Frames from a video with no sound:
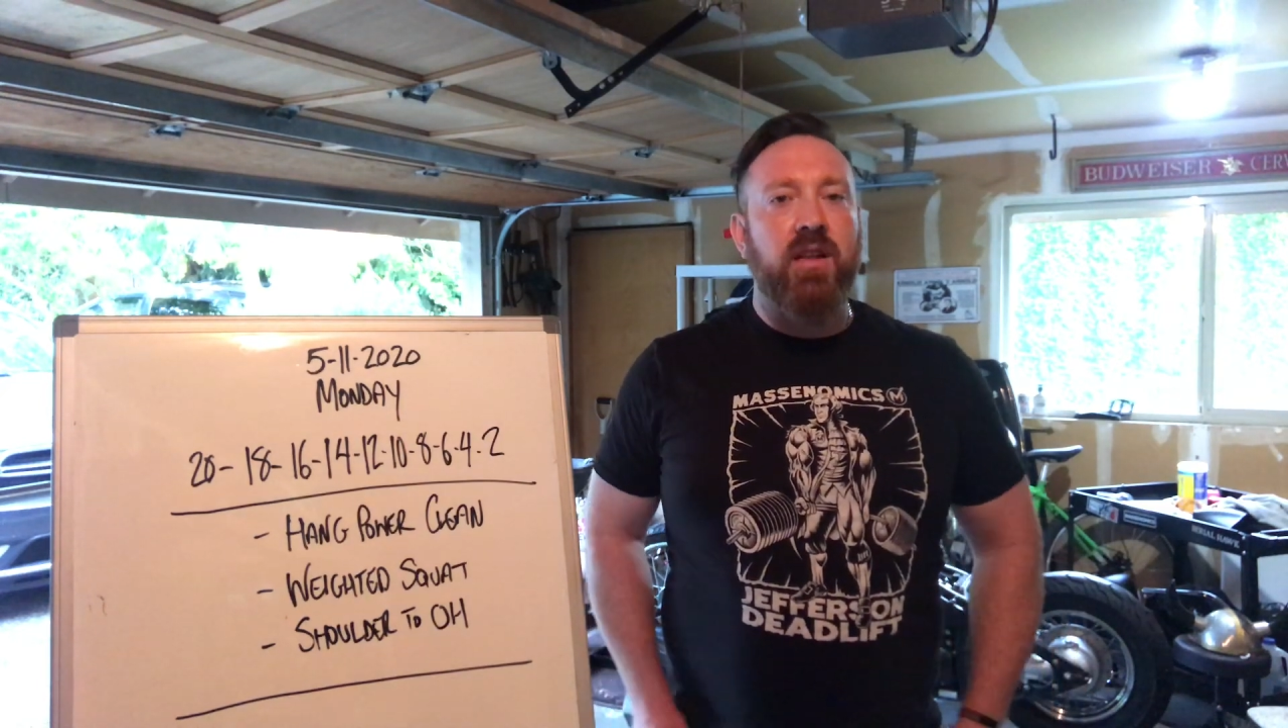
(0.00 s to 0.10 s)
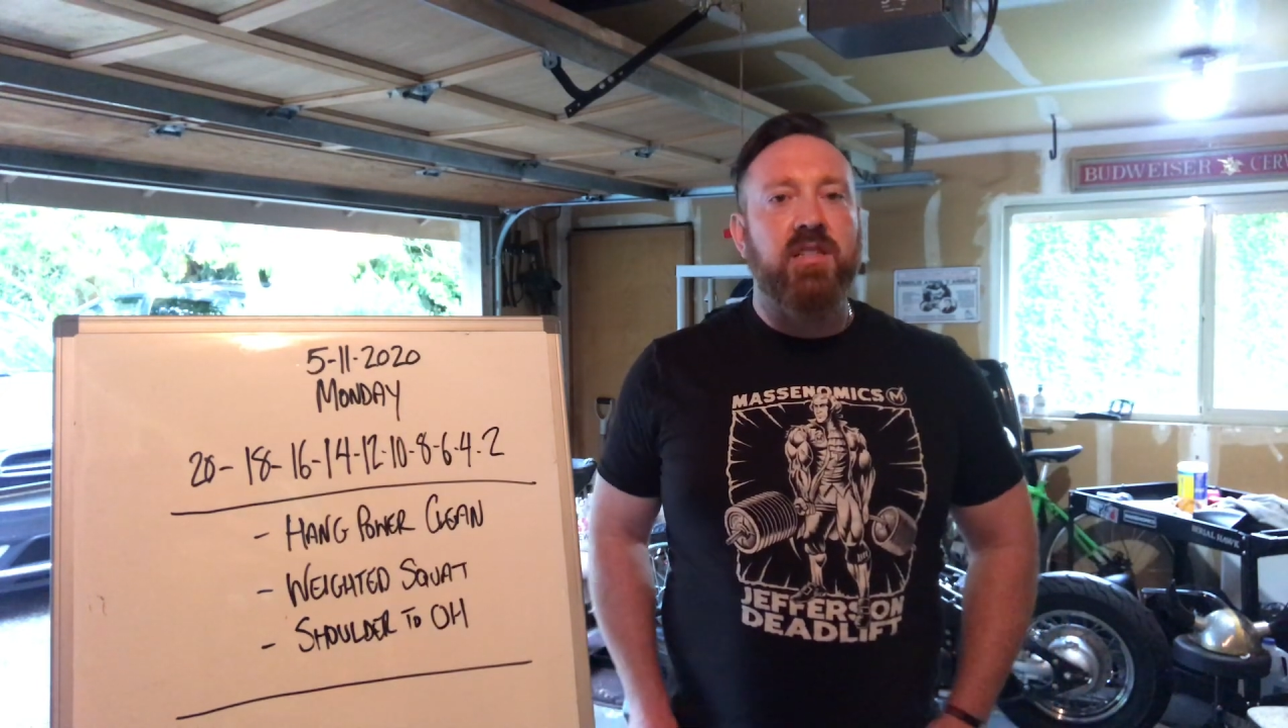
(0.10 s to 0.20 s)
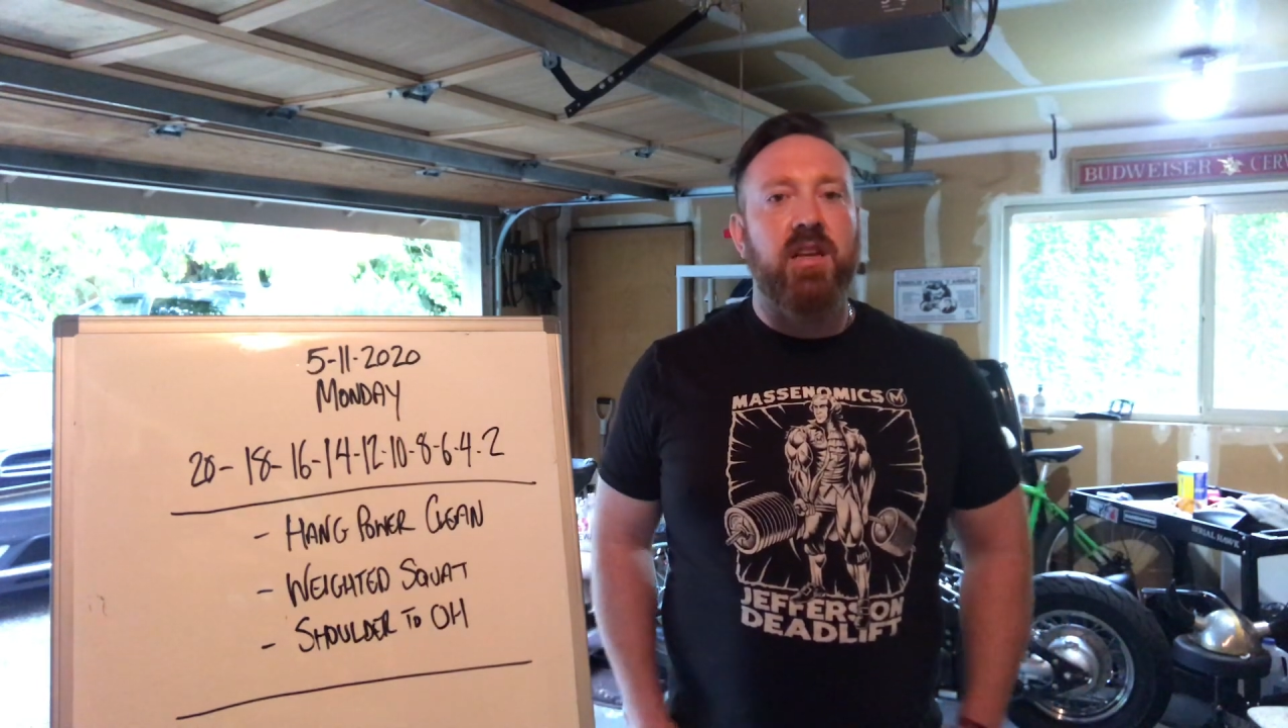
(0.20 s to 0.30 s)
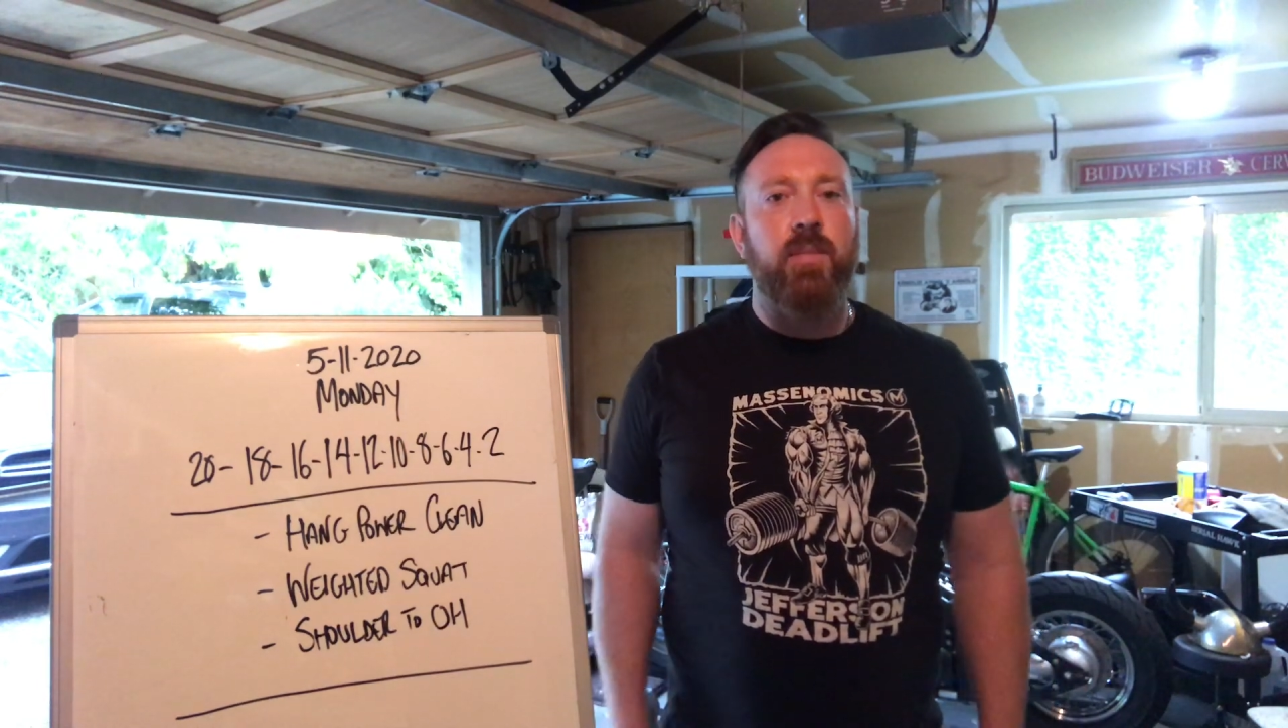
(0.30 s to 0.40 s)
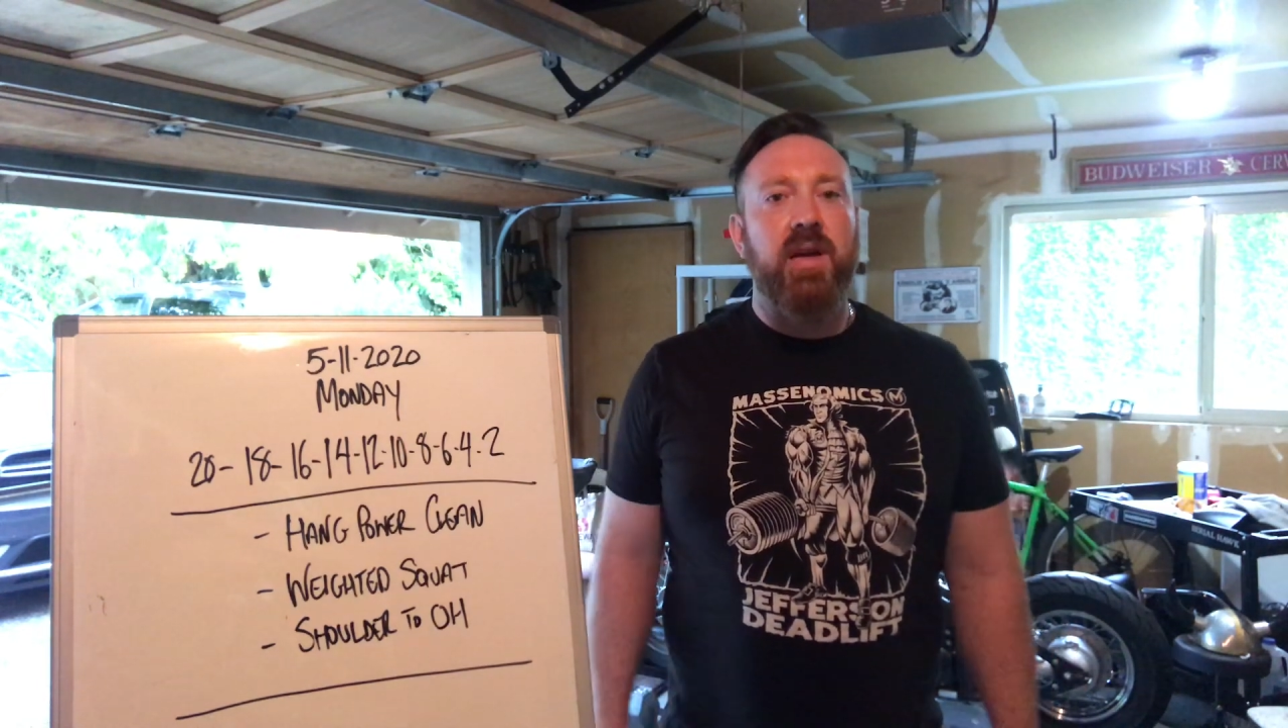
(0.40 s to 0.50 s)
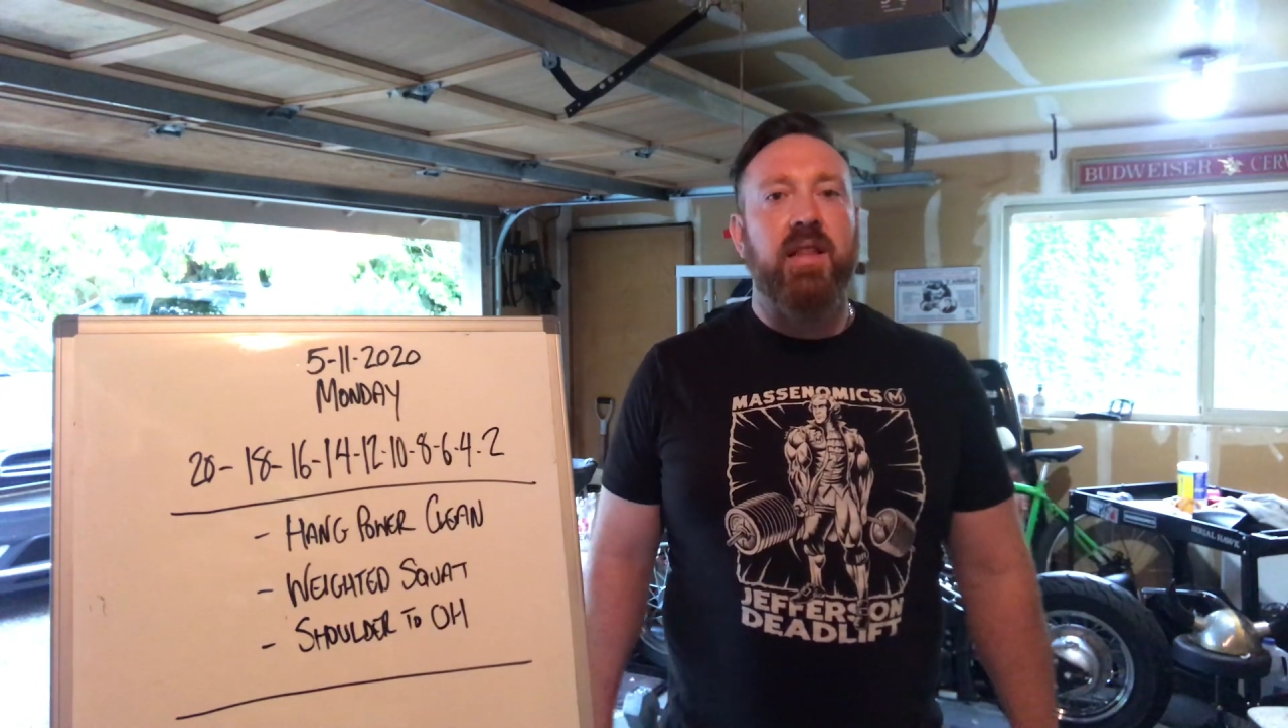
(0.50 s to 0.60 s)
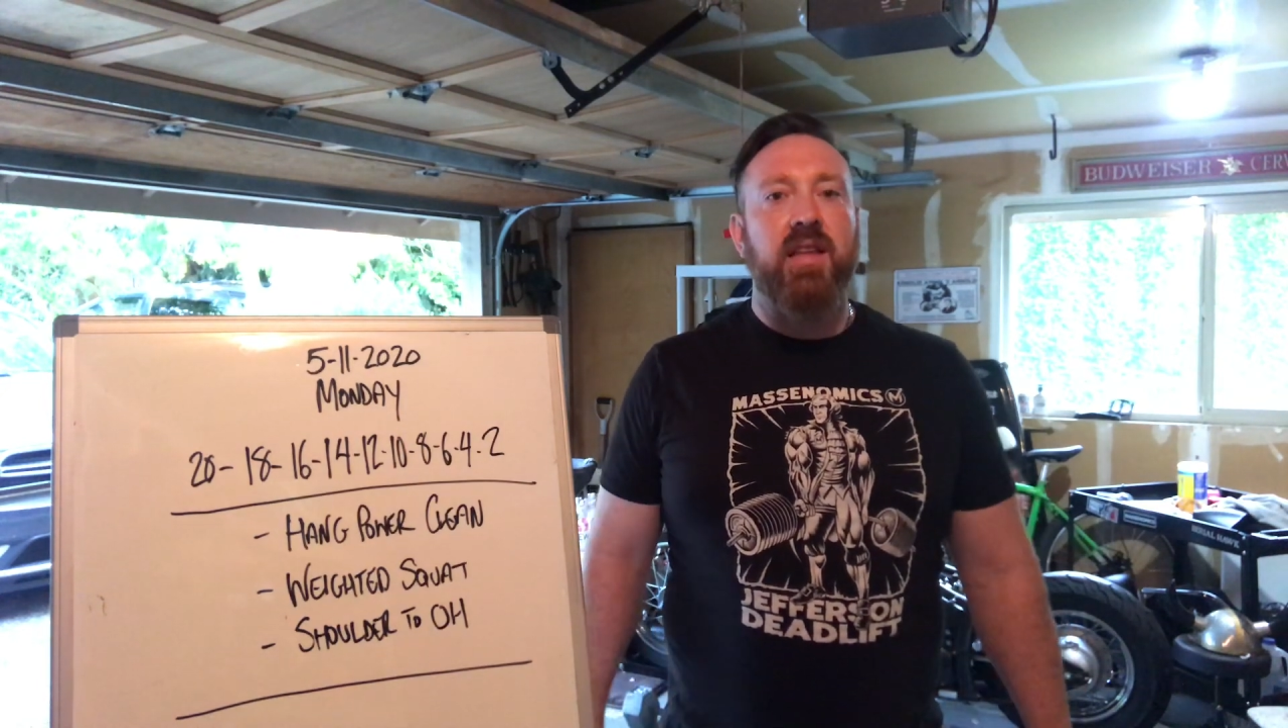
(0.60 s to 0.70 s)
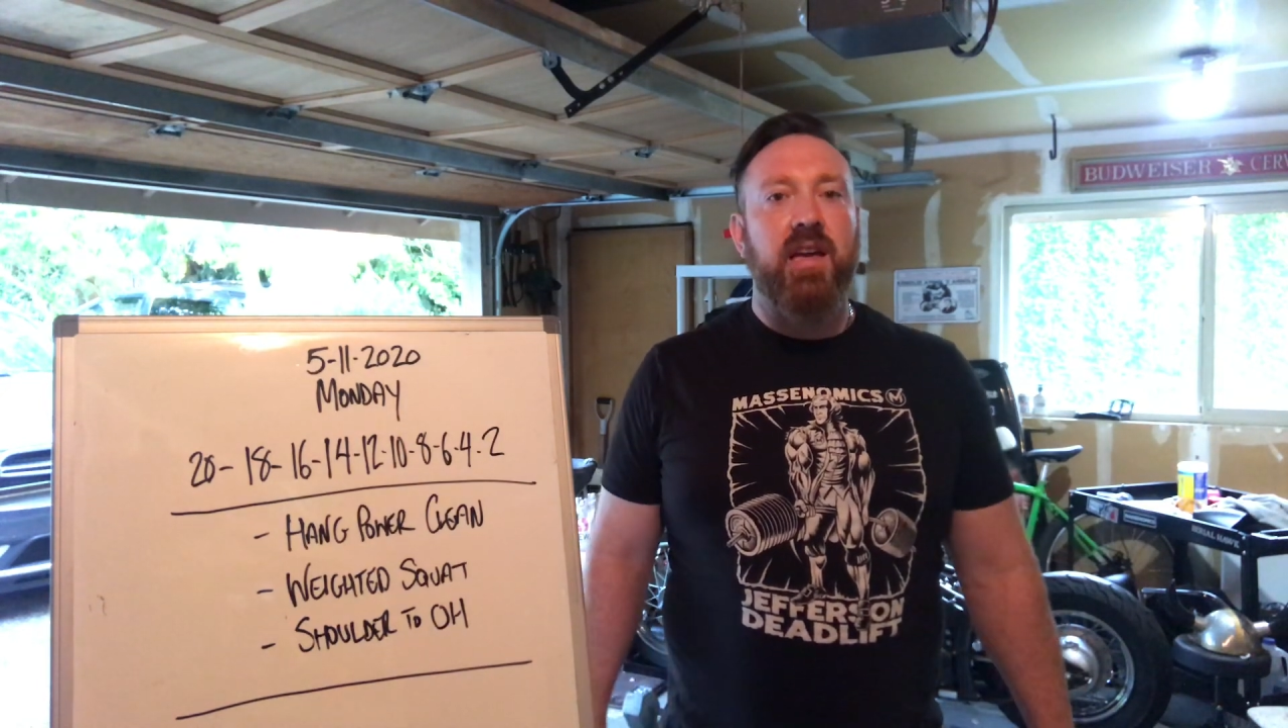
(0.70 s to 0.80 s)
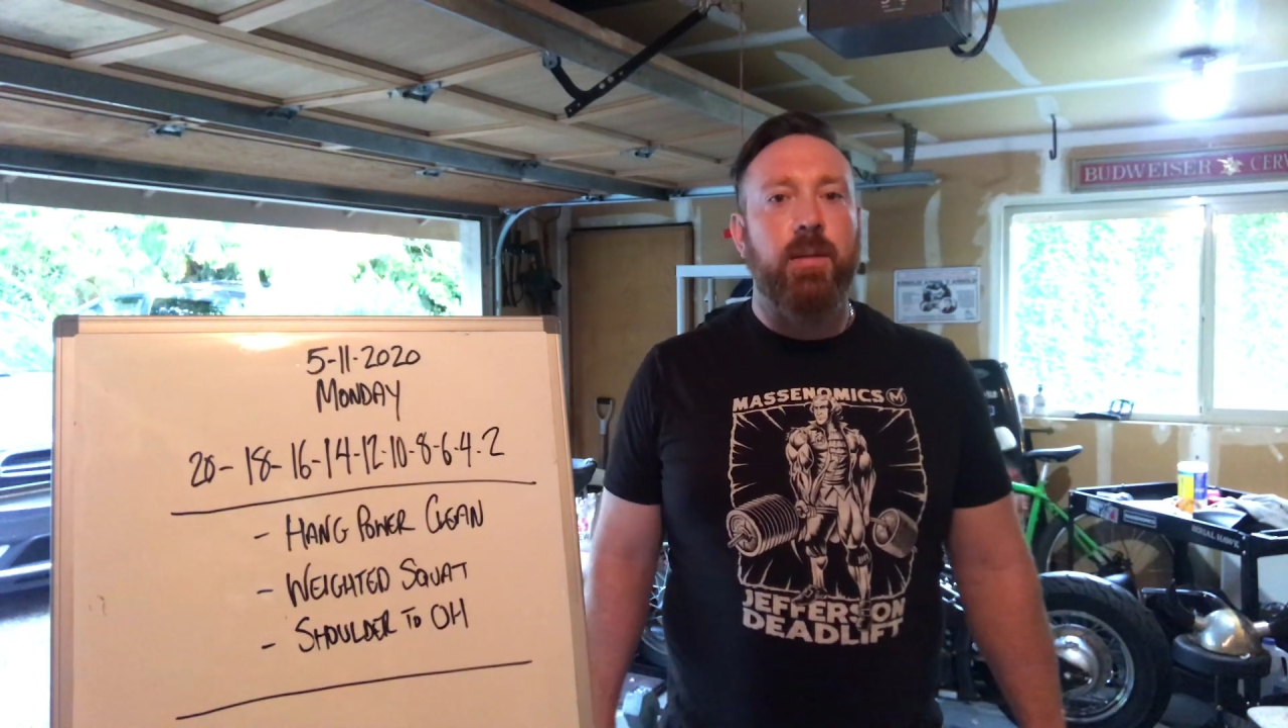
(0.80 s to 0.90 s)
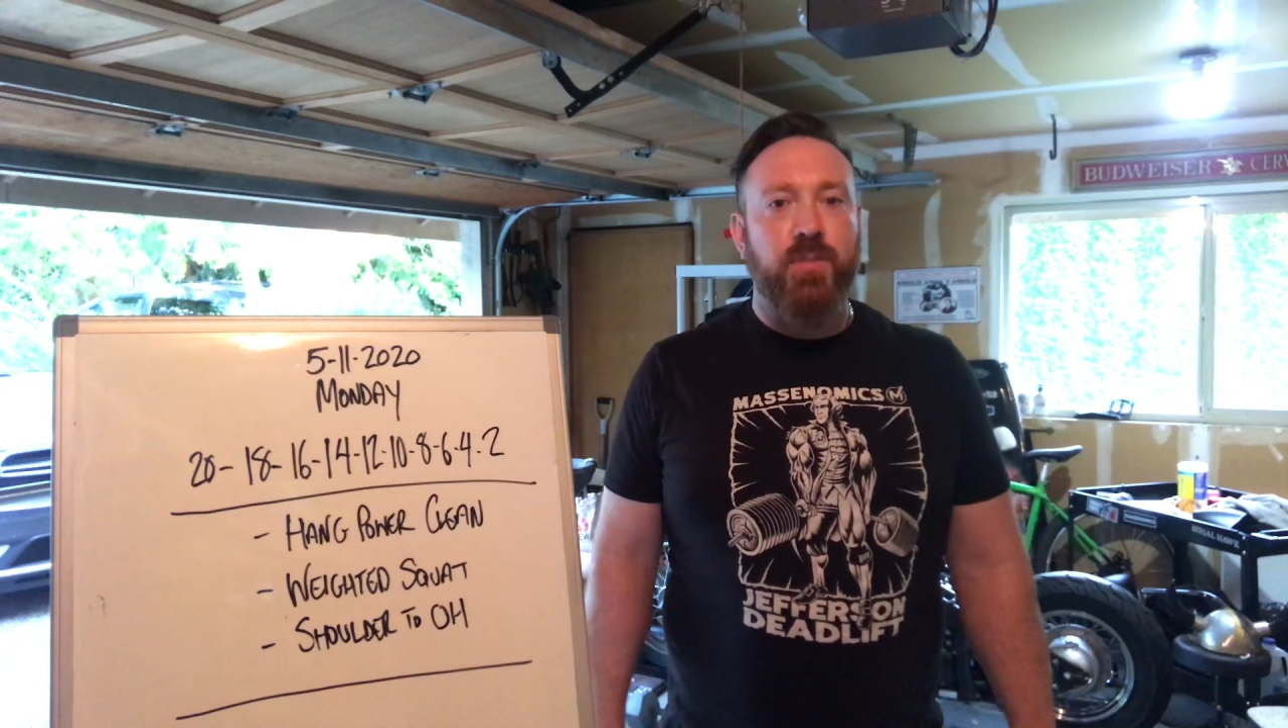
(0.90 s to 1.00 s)
it's going to be at the
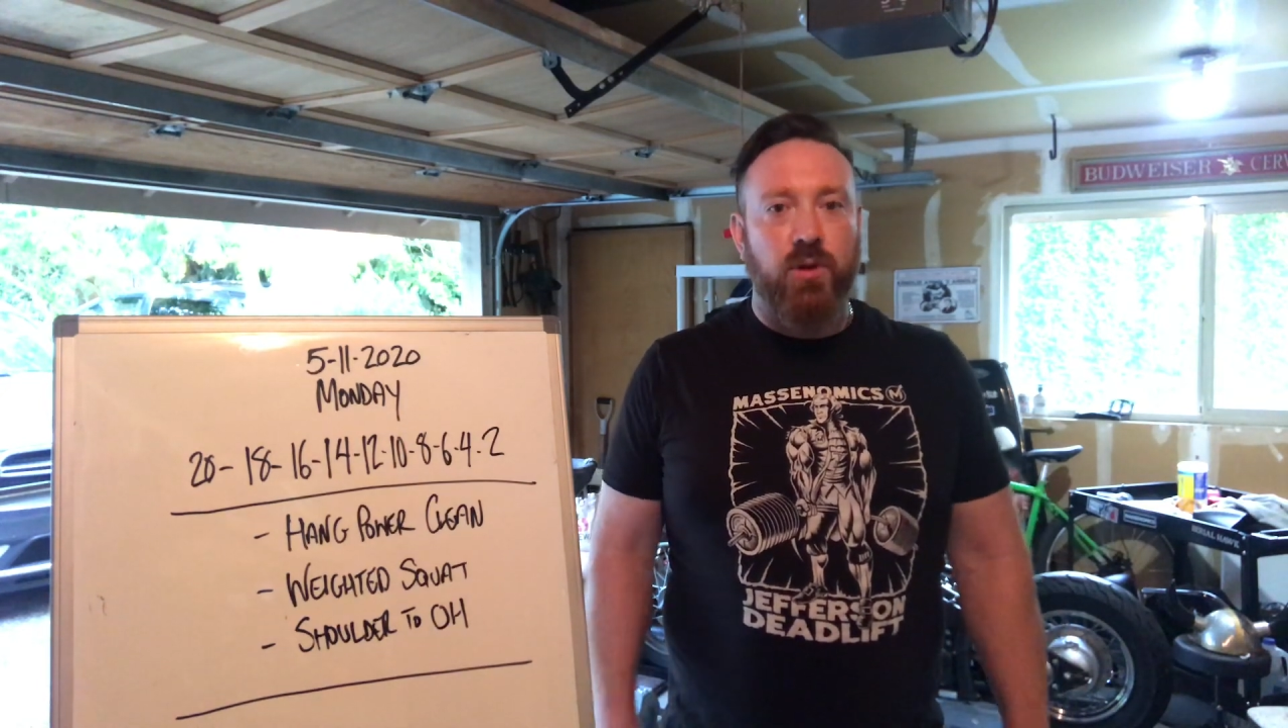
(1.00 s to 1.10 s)
hip.